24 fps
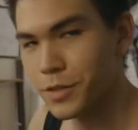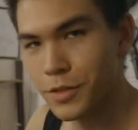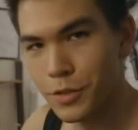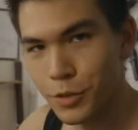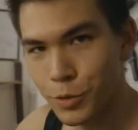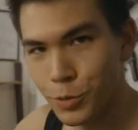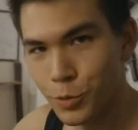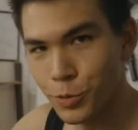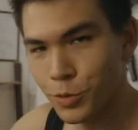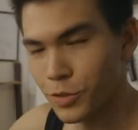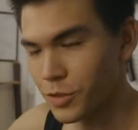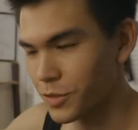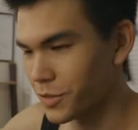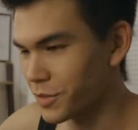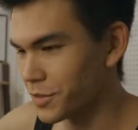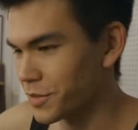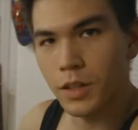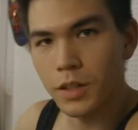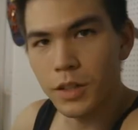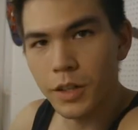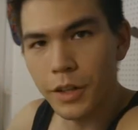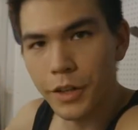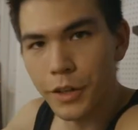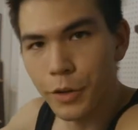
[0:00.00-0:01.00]
Cool.
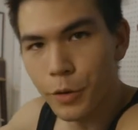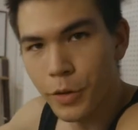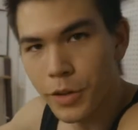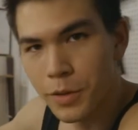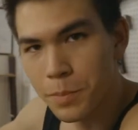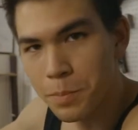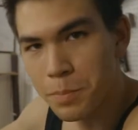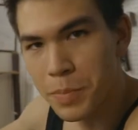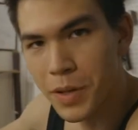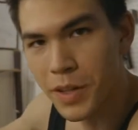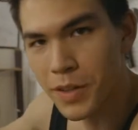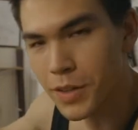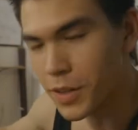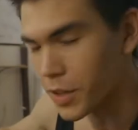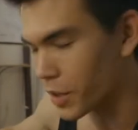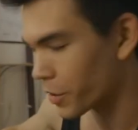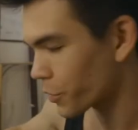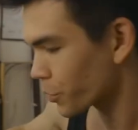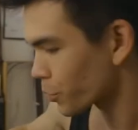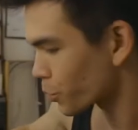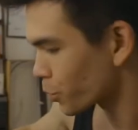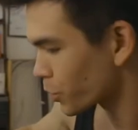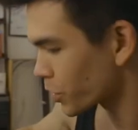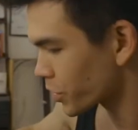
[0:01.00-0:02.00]
Then go ahead and pin the
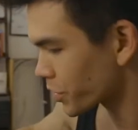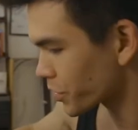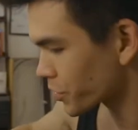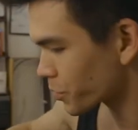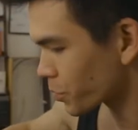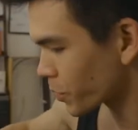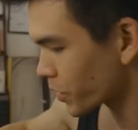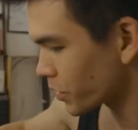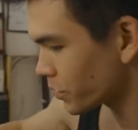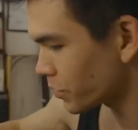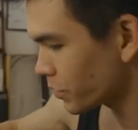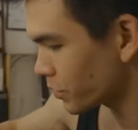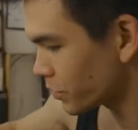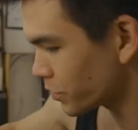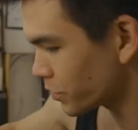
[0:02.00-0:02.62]
other one as well.